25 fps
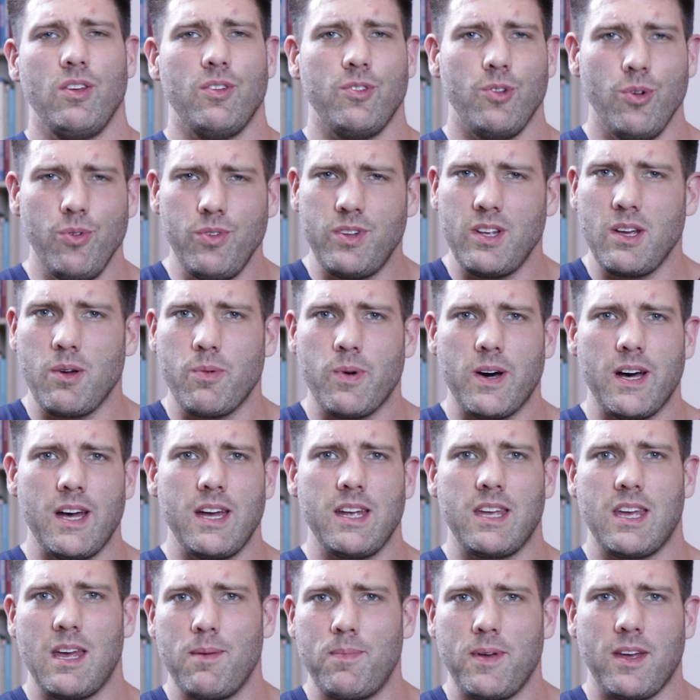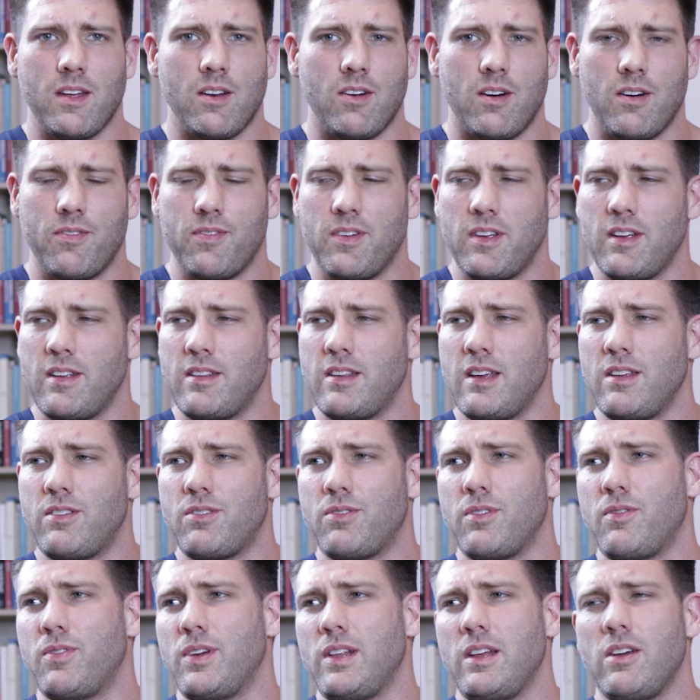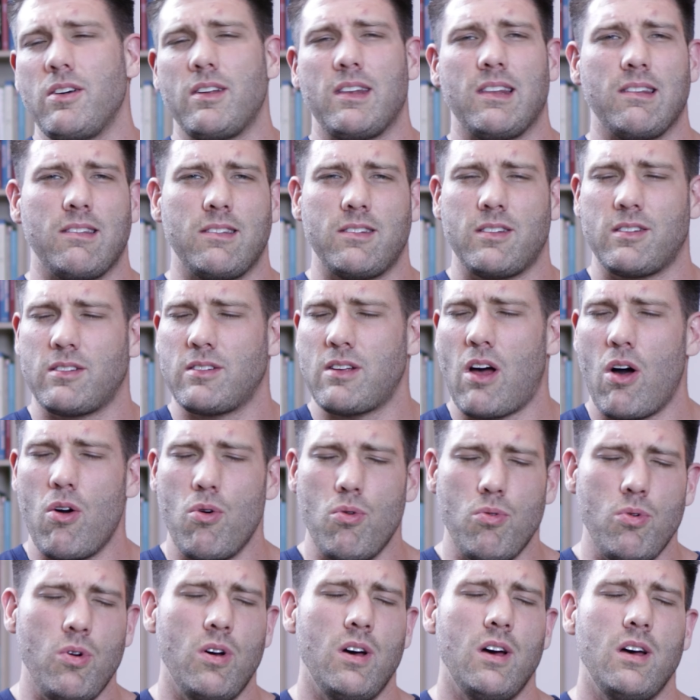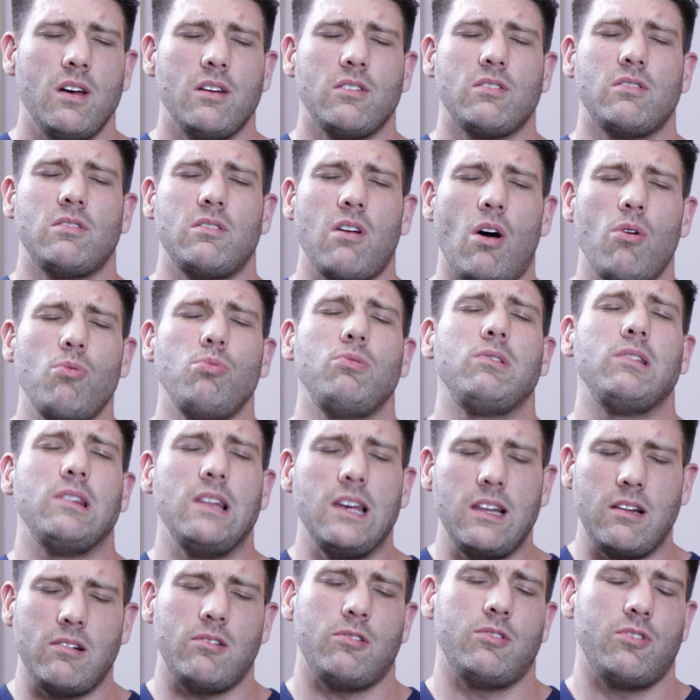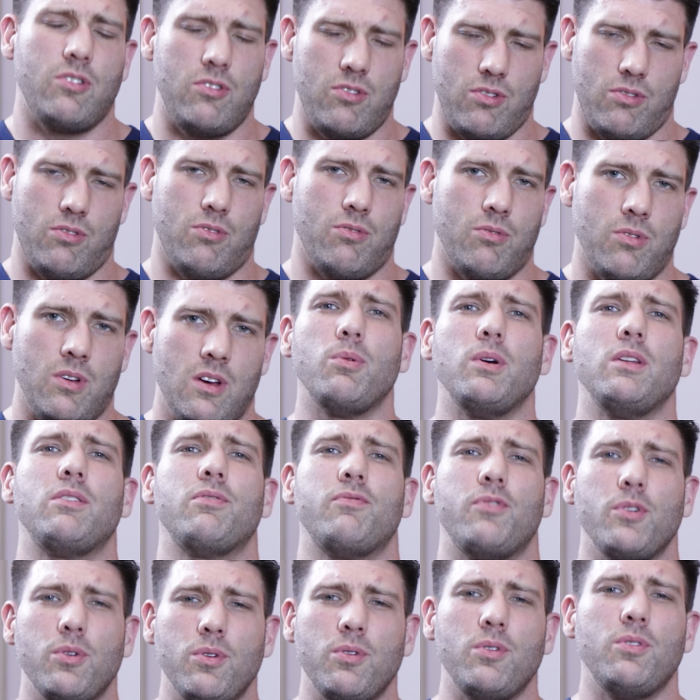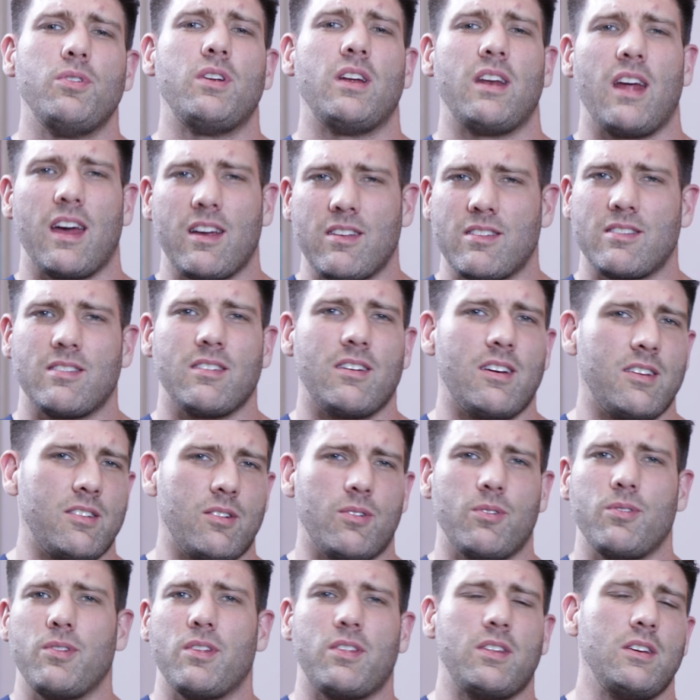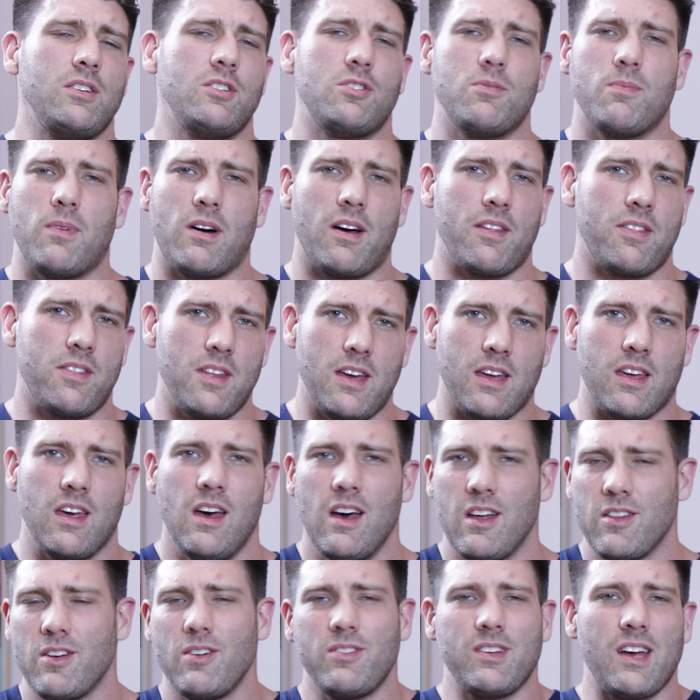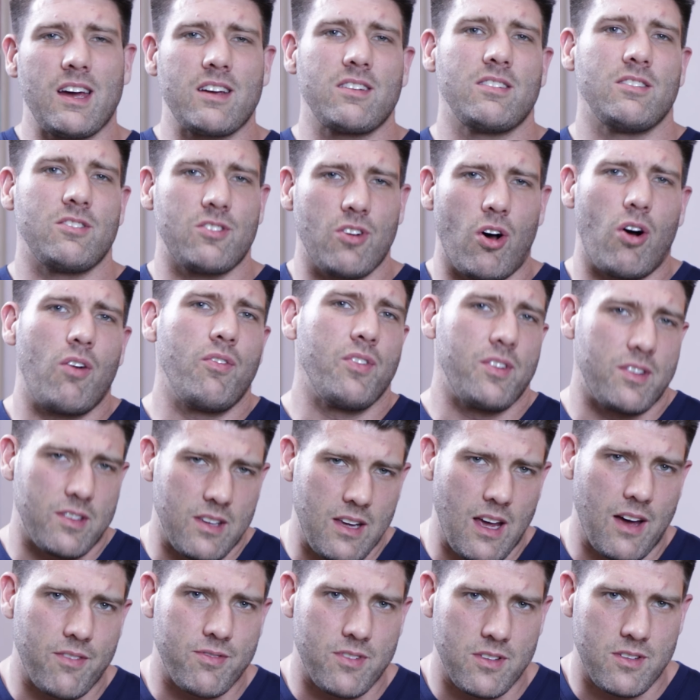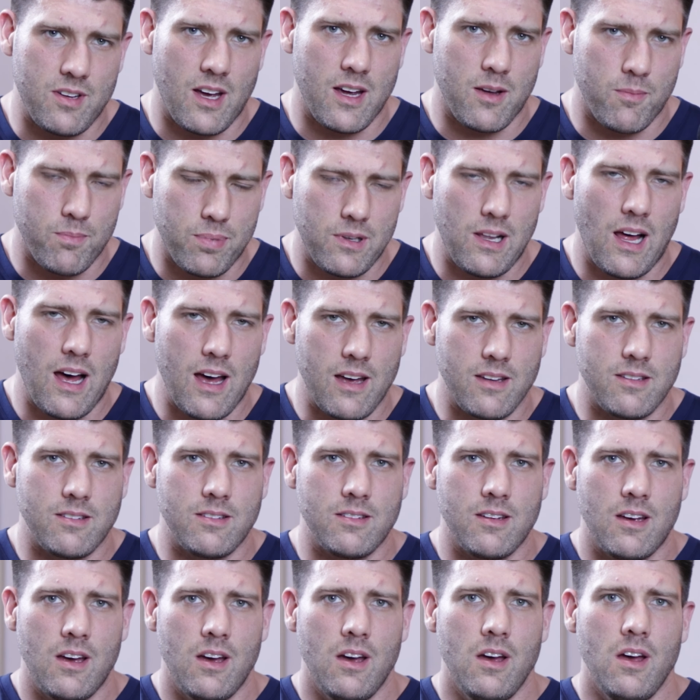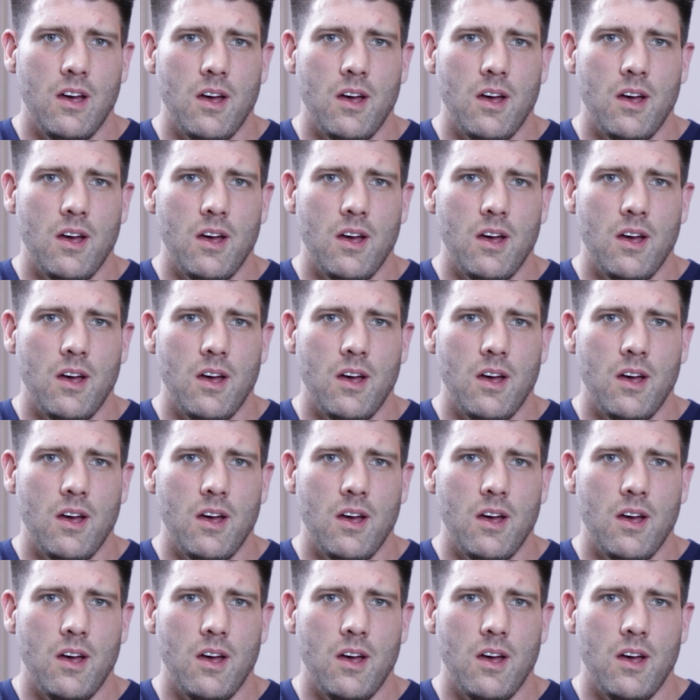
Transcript: losing weight, keeping it off, it's really got so little to do with food and exercise and all the things you might think. Those actions obviously have to take place.